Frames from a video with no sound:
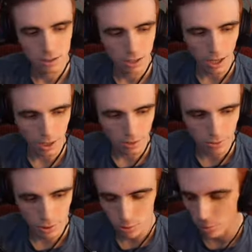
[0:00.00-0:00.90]
to have
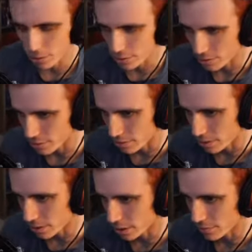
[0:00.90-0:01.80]
two more
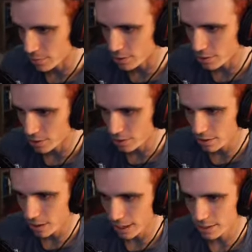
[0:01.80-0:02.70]
surgeries. He for
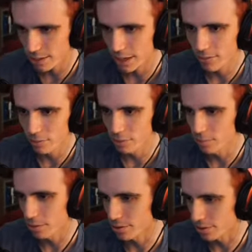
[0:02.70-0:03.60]
sure has to have one
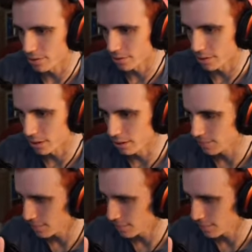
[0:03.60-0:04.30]
more surgery.